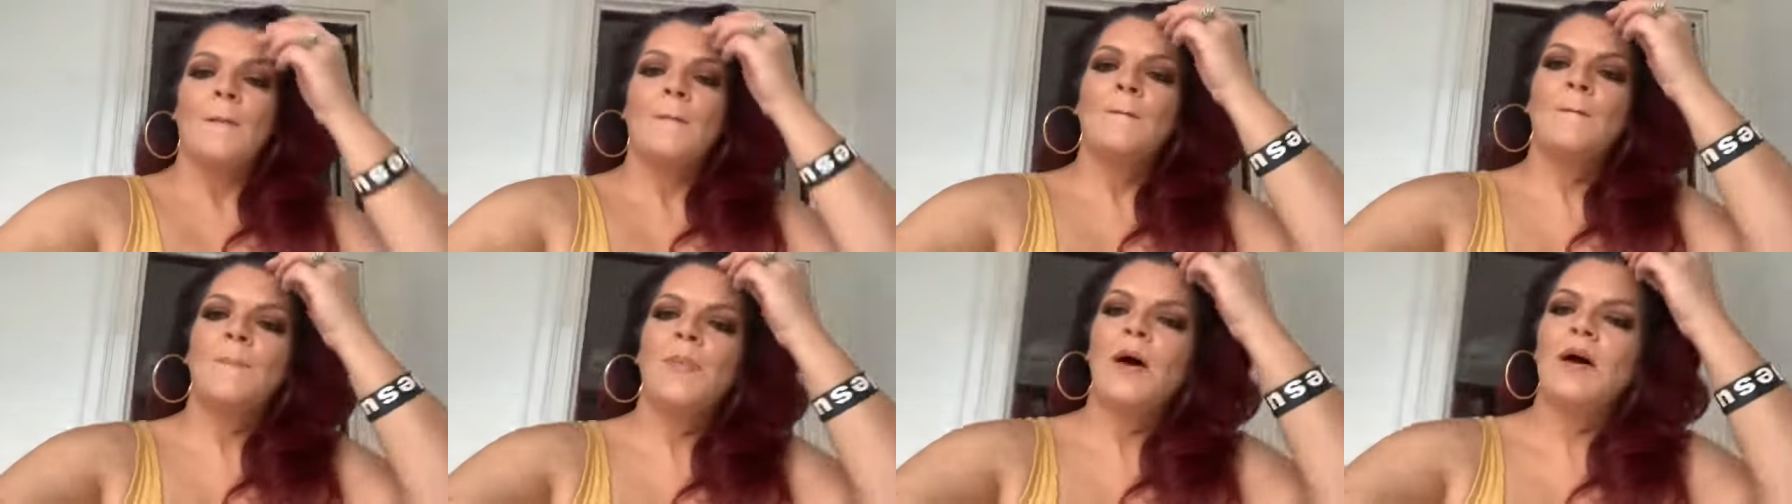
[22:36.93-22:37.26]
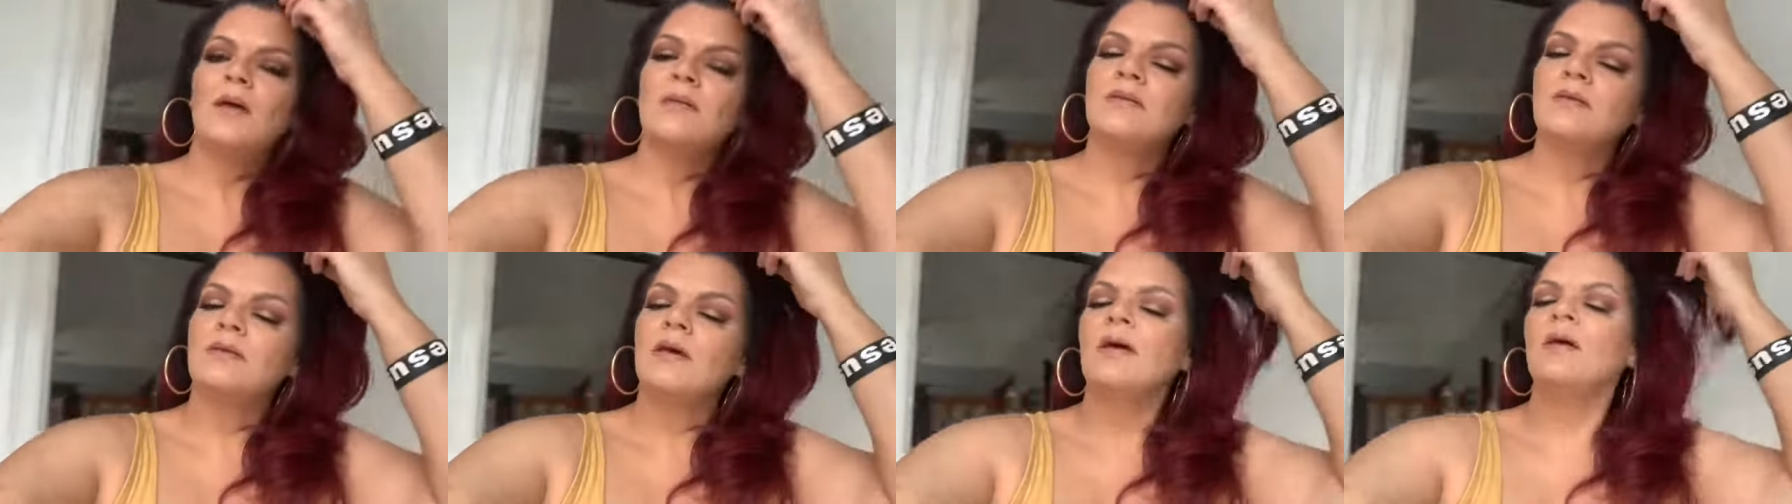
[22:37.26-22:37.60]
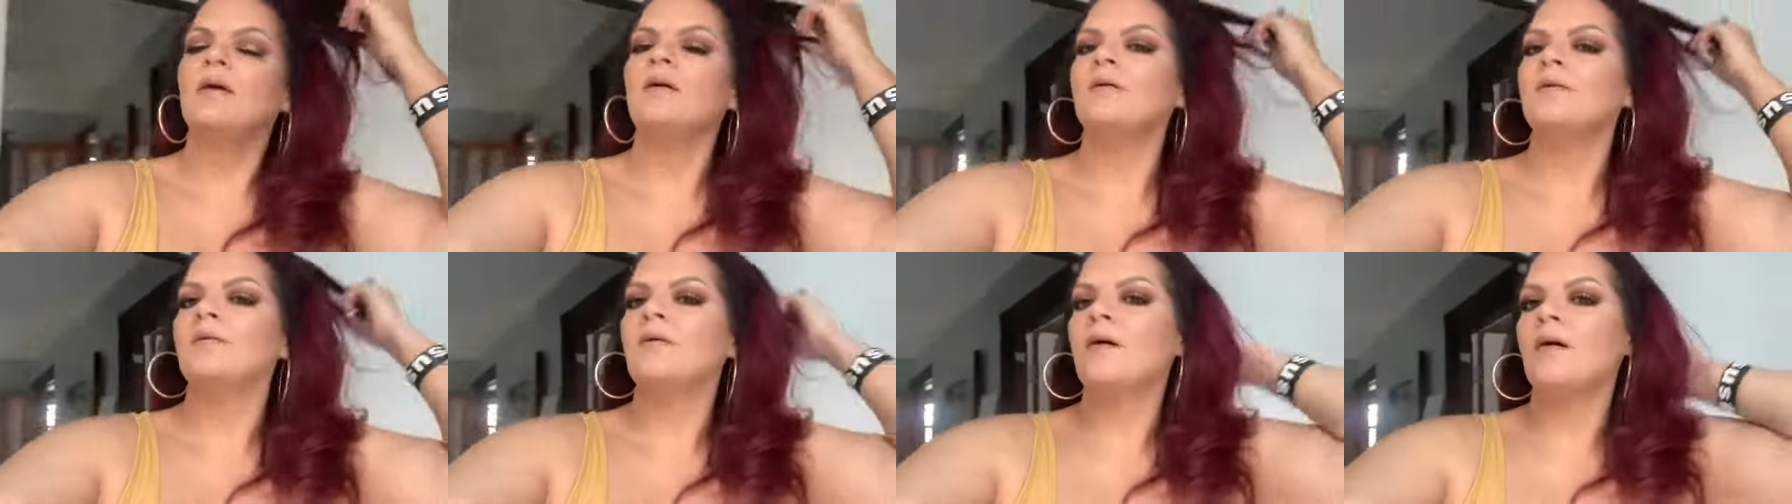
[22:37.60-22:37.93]
But
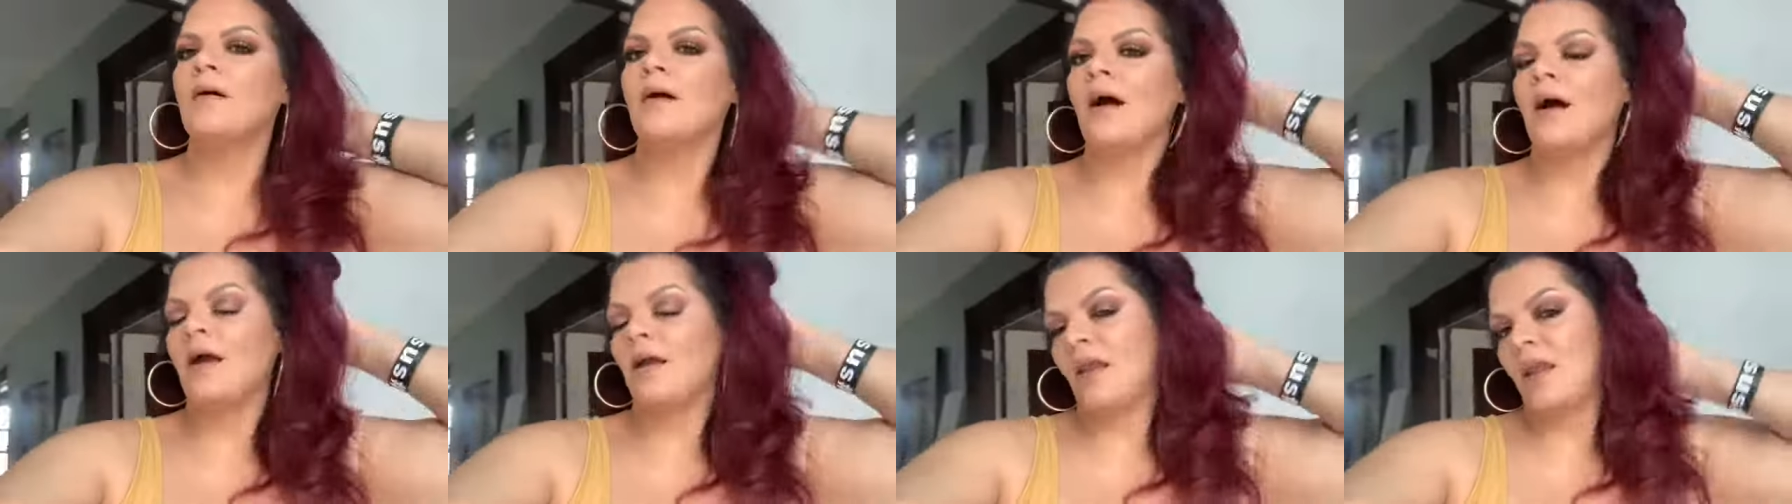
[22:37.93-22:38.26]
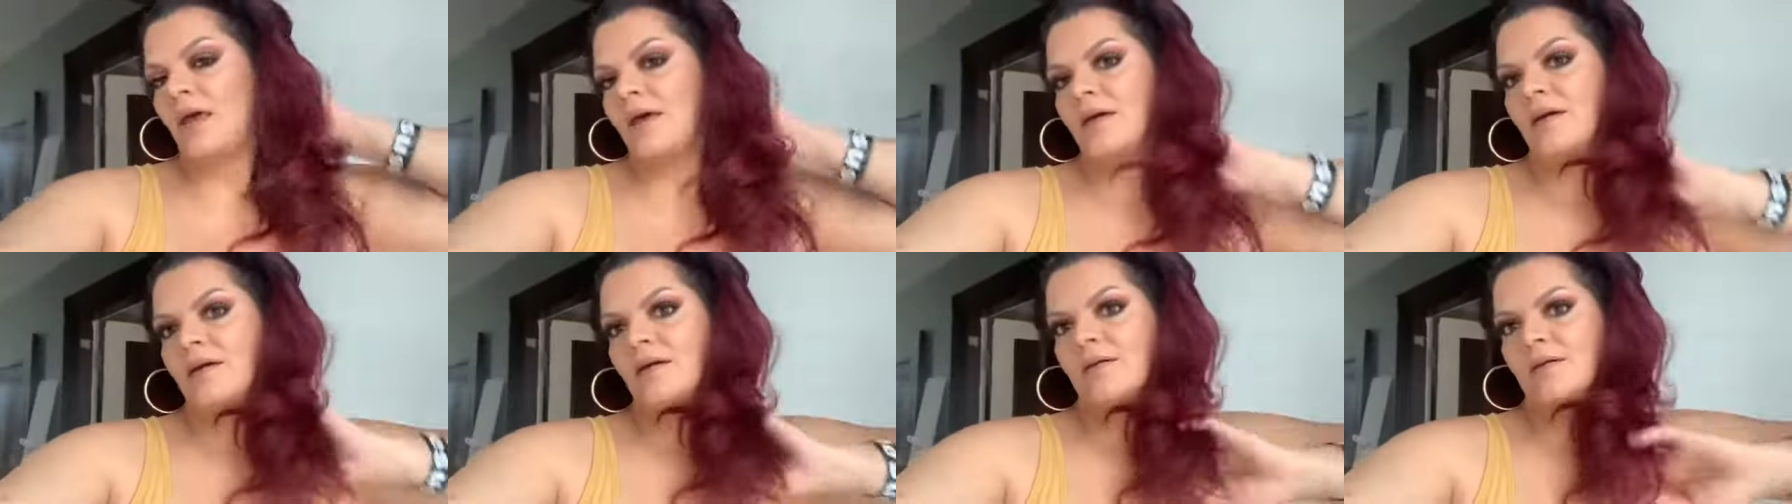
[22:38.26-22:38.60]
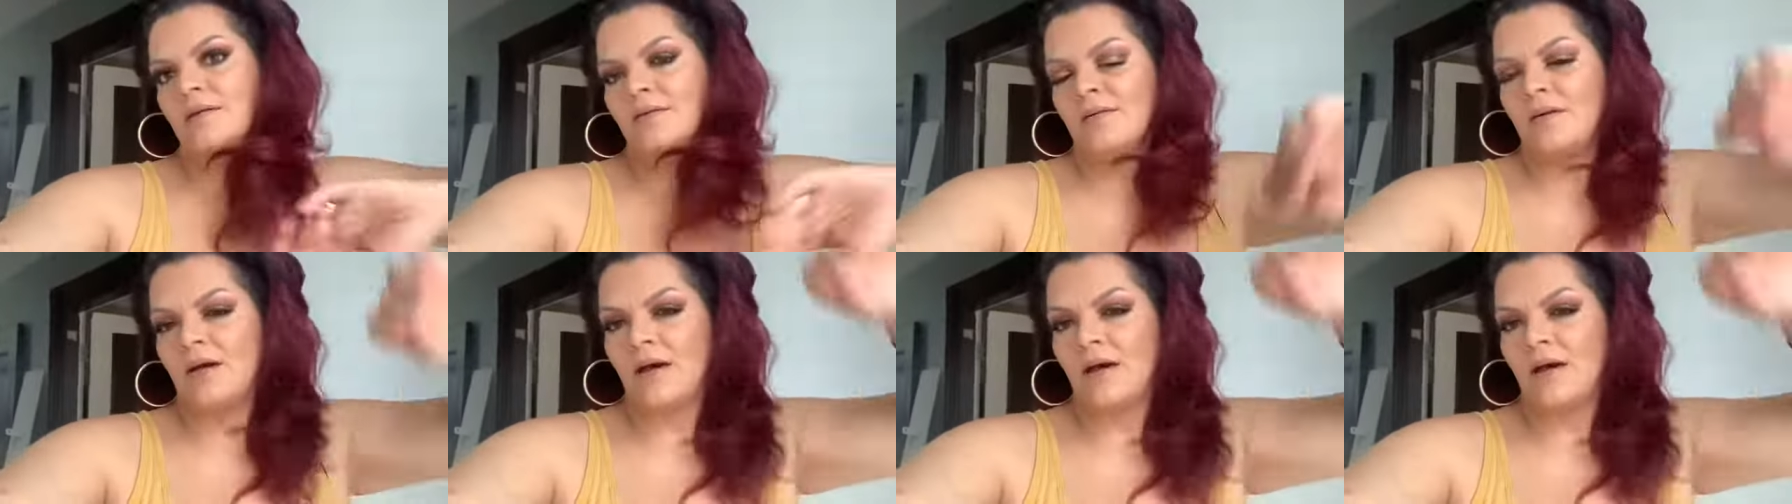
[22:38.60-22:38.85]
I like it.